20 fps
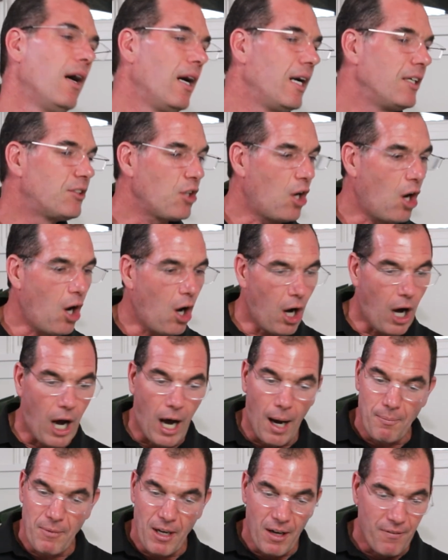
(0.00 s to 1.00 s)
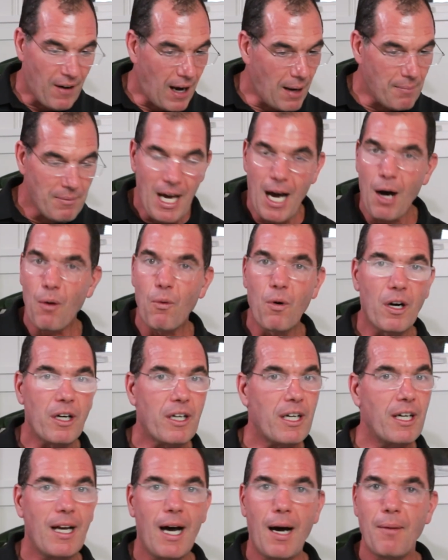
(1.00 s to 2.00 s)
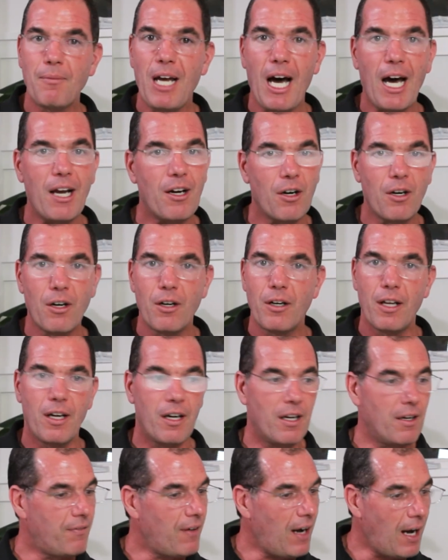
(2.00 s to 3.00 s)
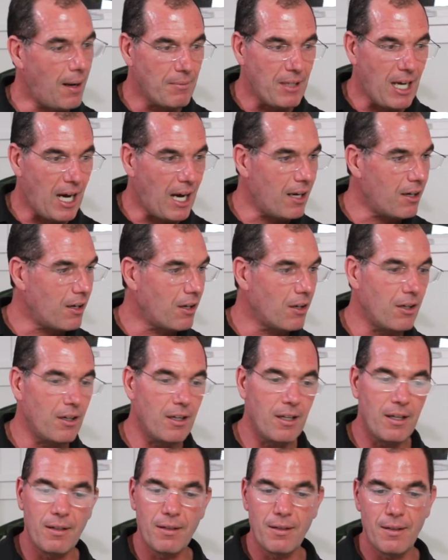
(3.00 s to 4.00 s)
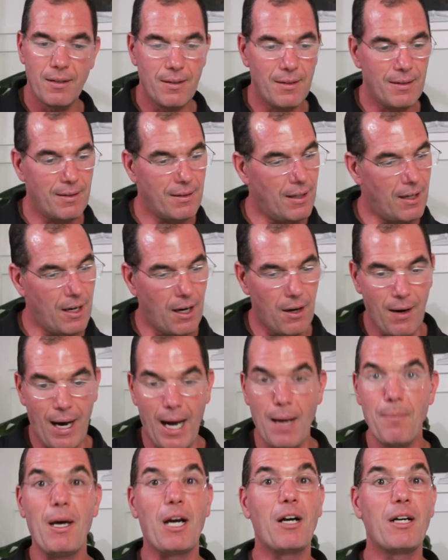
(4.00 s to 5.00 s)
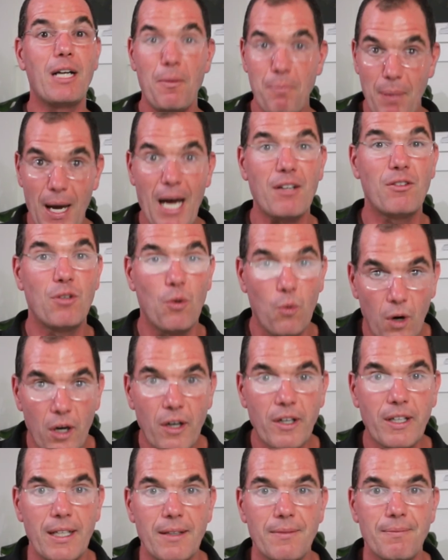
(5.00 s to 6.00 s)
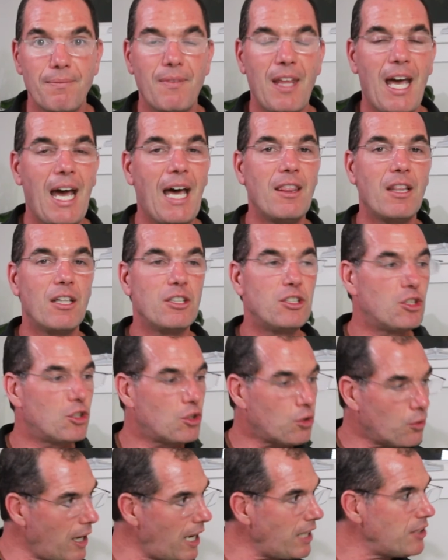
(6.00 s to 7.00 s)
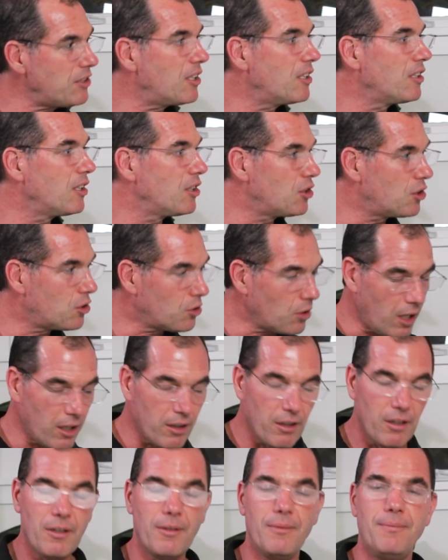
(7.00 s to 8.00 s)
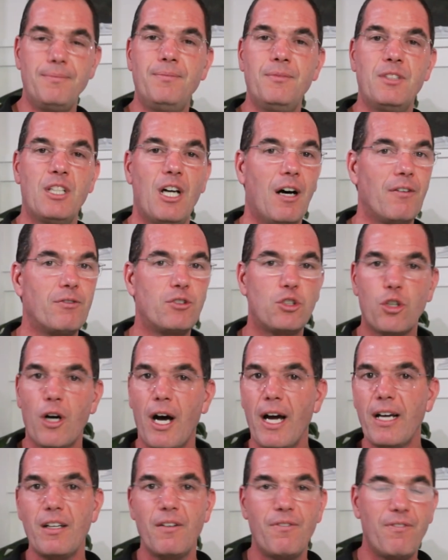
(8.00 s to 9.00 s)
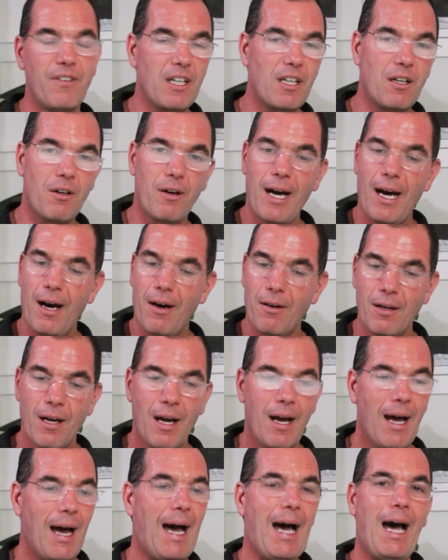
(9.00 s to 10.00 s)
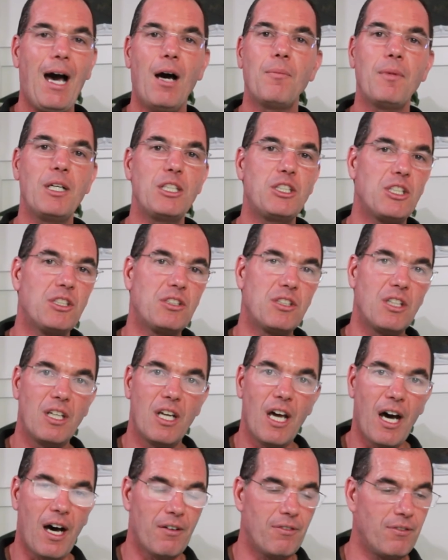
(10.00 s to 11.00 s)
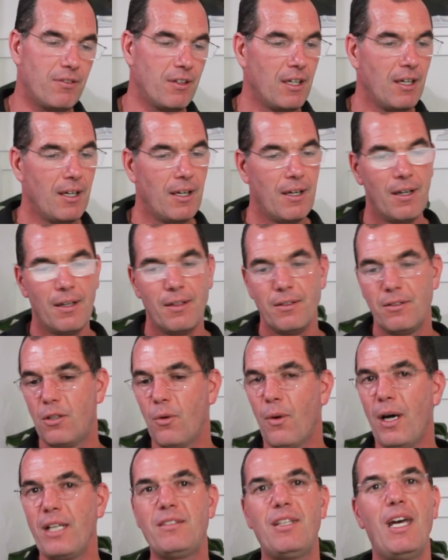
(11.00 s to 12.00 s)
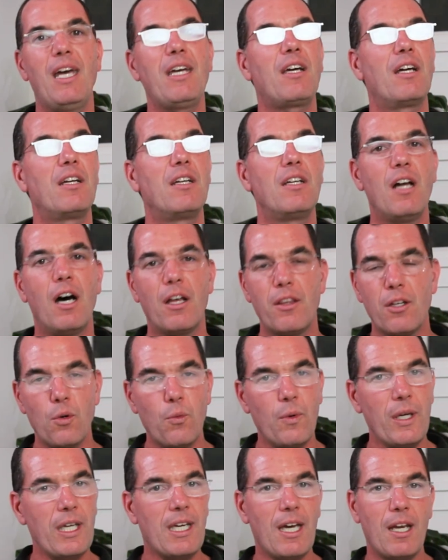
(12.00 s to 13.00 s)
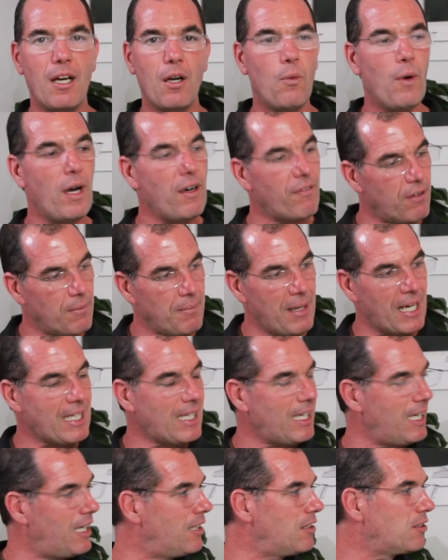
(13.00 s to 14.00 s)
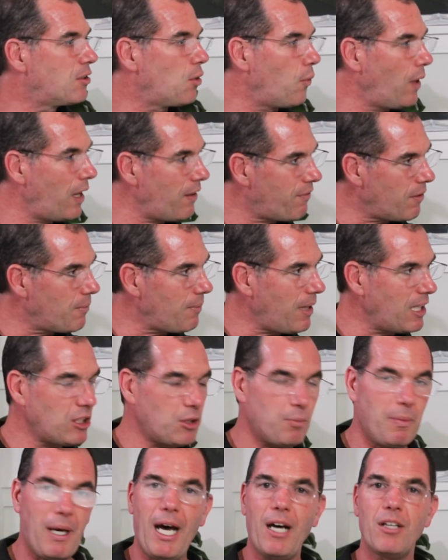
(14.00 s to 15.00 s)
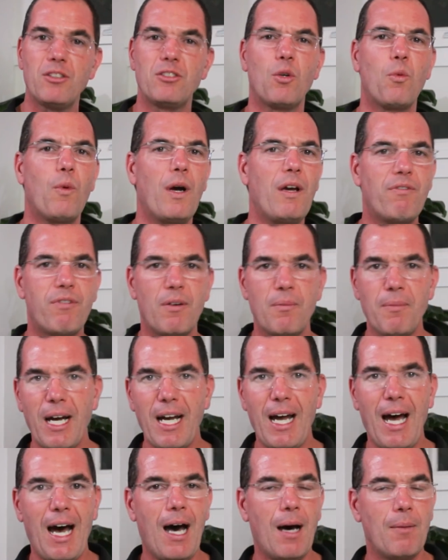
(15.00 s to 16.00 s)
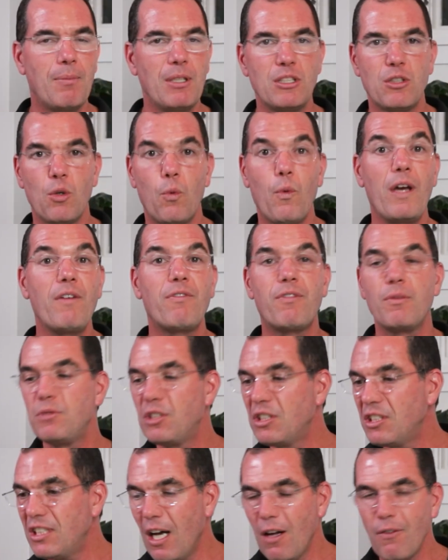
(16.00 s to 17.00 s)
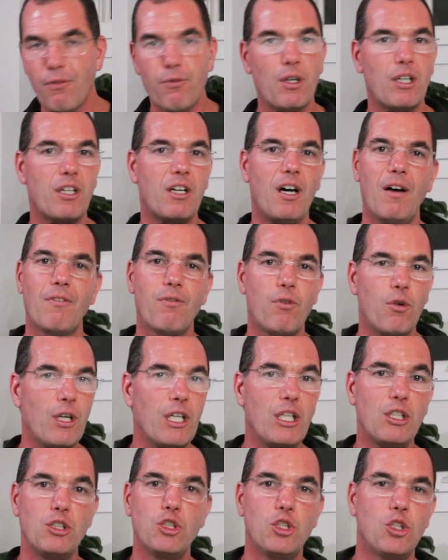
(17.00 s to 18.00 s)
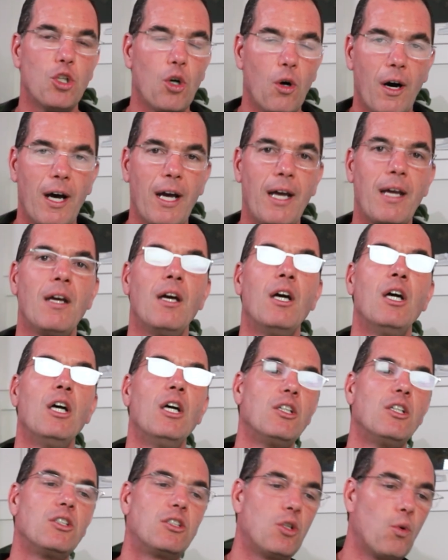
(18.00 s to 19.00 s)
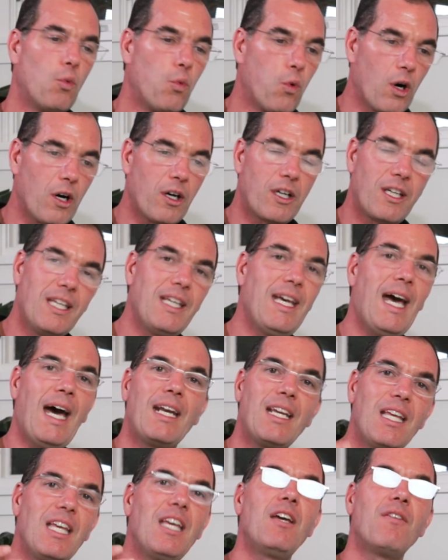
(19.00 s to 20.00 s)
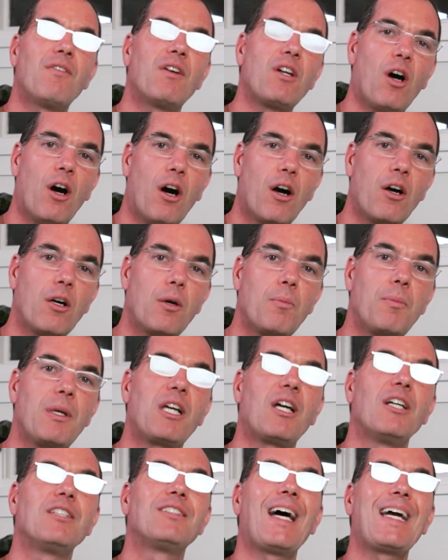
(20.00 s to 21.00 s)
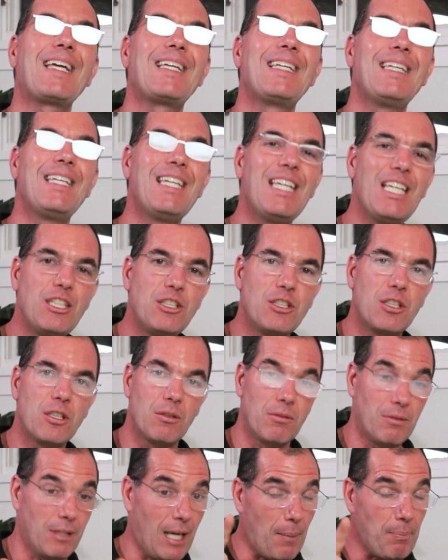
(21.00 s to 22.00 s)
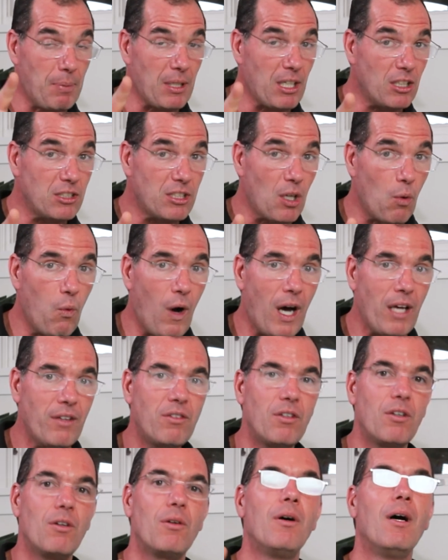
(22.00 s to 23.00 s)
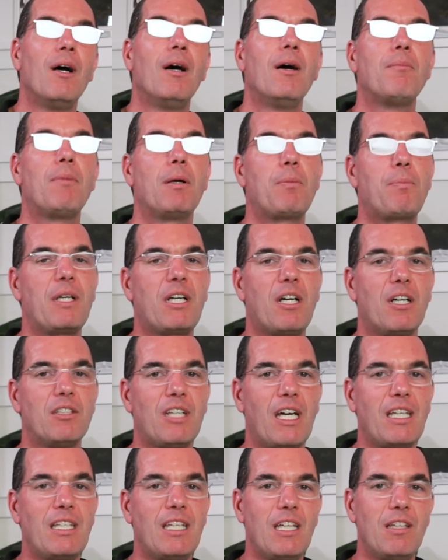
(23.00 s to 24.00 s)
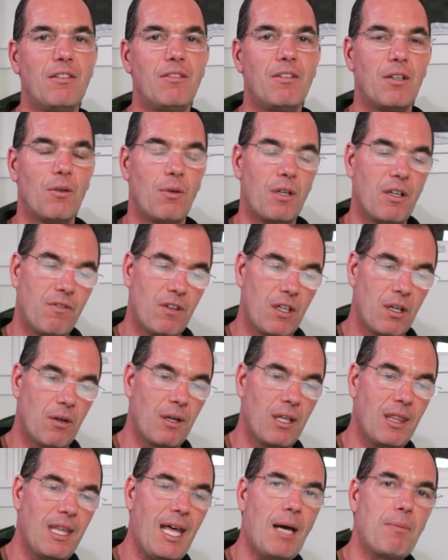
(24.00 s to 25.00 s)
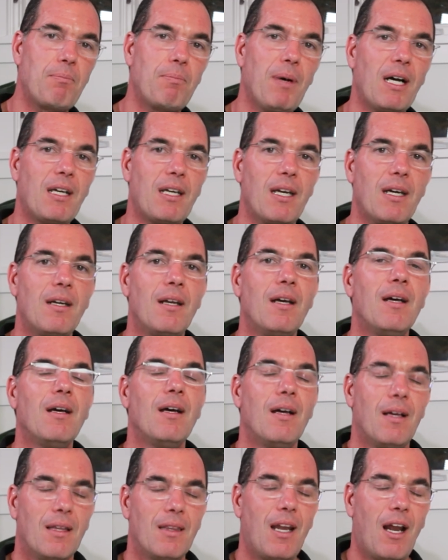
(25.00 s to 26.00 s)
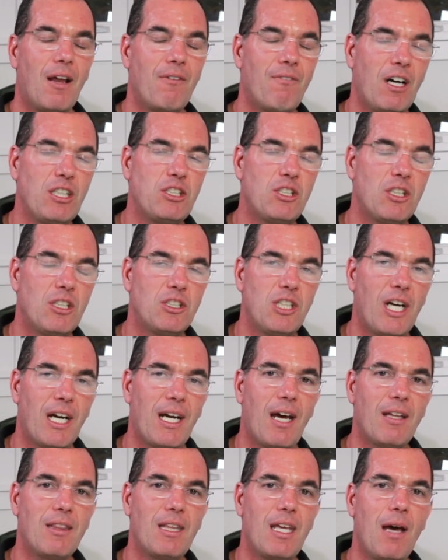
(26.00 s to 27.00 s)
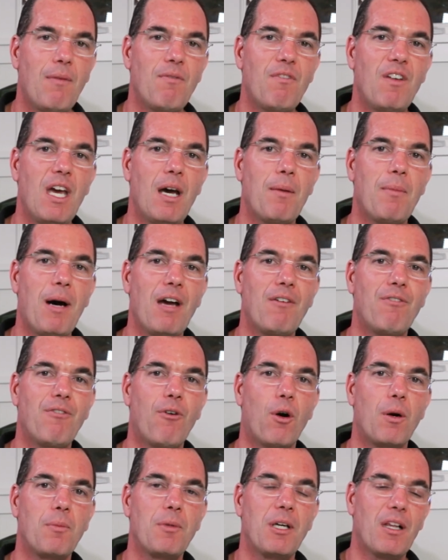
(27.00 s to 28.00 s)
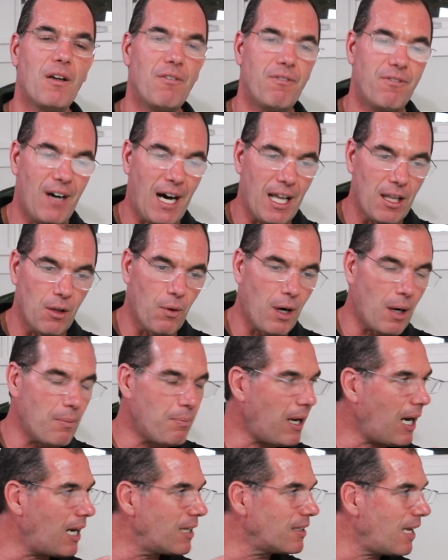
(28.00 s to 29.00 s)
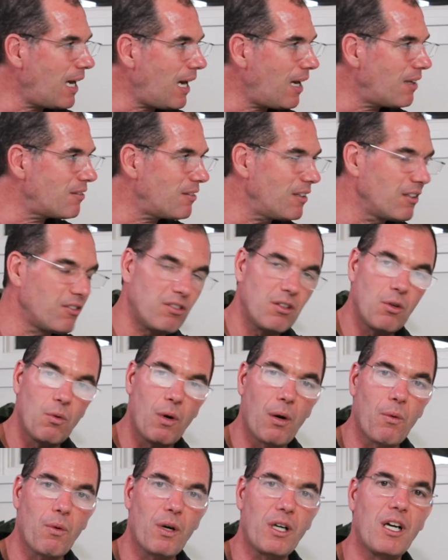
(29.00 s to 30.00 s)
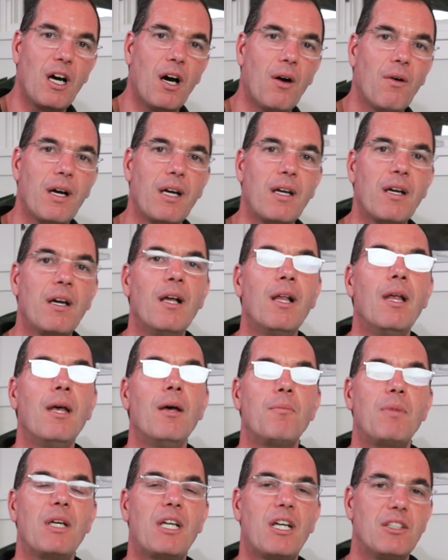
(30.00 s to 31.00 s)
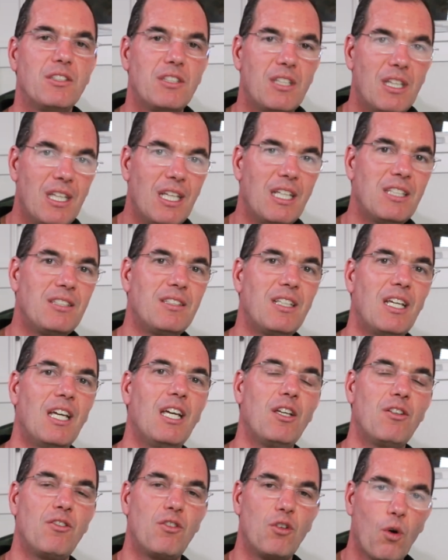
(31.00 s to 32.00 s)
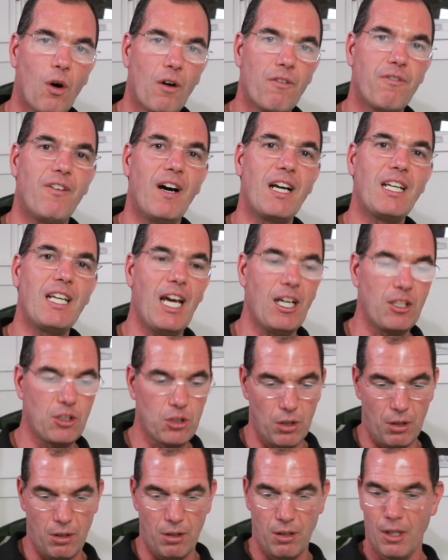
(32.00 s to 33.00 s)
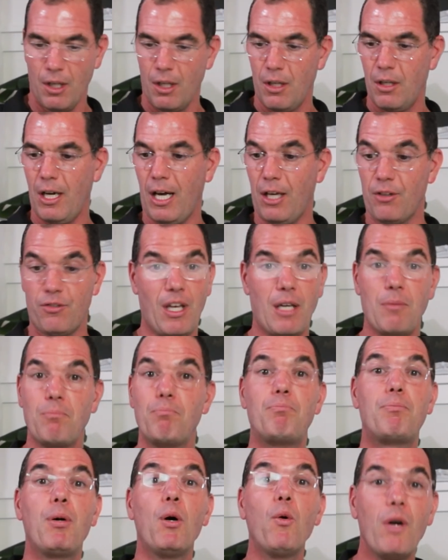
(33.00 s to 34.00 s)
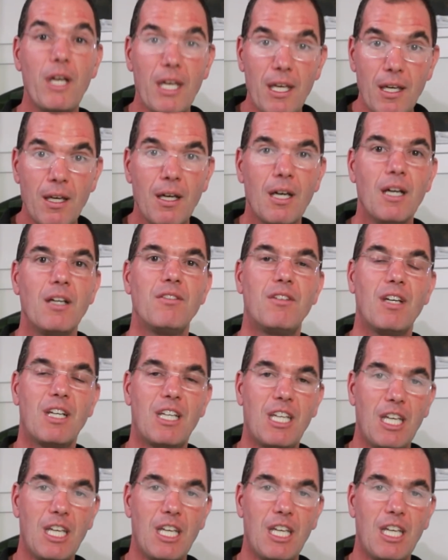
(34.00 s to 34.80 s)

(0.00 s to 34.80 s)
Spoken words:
if I'm not working, I'm not earning. If I'm not earning, I better get back to working. And the stress and the struggle of trying to figure out how much is enough. Do I take another weekend away from my kids, away from my spouse, away from my hobbies, away from self-recovery and joy to work yet even harder because I need to? Not because I want to, but because I need to. And if you're in that bucket, then I invite you to check out the Mvmi Formula. Follow our podcast, listen to where we're going, because this is your financial, I'll say, buoy to